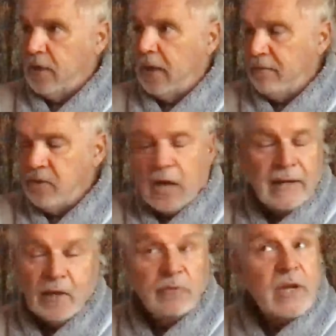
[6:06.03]

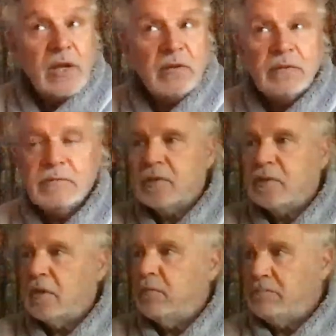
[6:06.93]
I don't know,
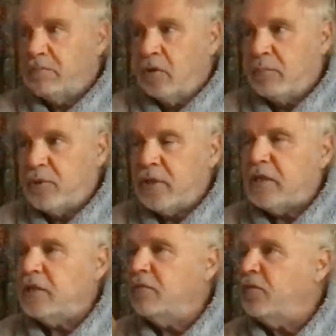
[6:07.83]
so I'm not
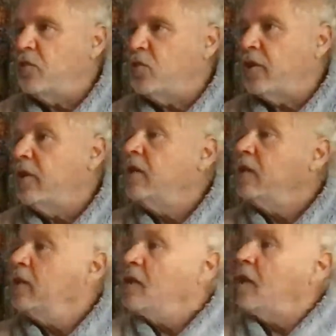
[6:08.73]
predicting the future.
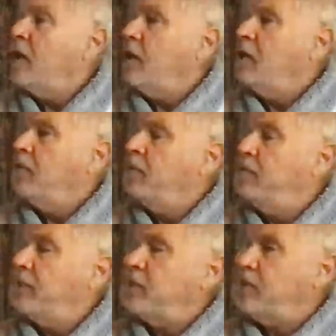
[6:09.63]

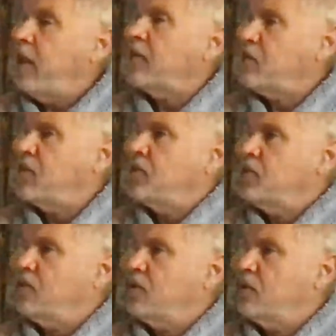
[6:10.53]
But yes,
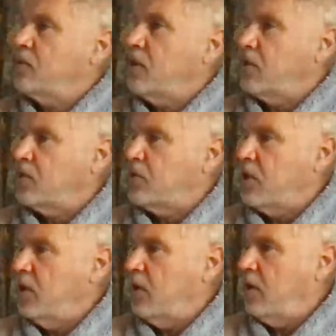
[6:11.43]

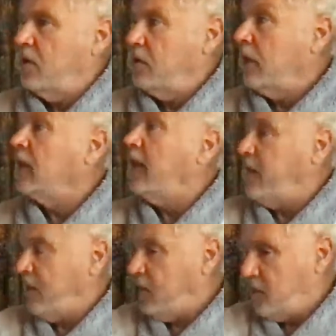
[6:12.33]
young
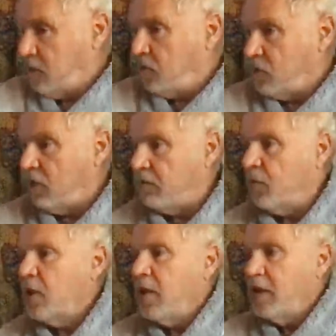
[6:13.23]
lady, you step
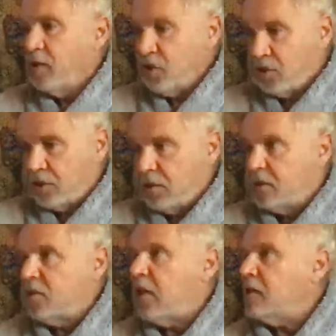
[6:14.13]
forward. Just
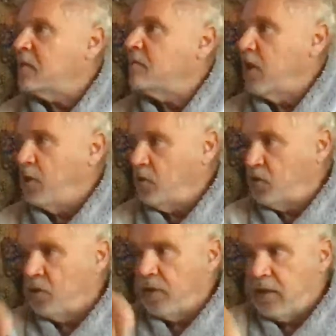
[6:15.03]
take some
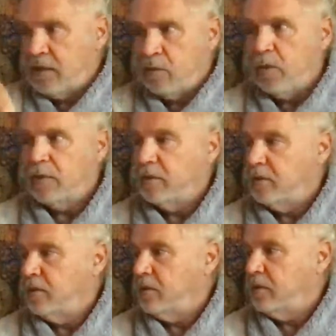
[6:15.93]
notes on this one.
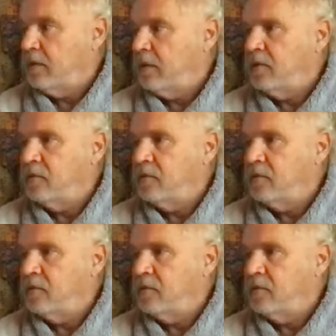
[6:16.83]
Yeah.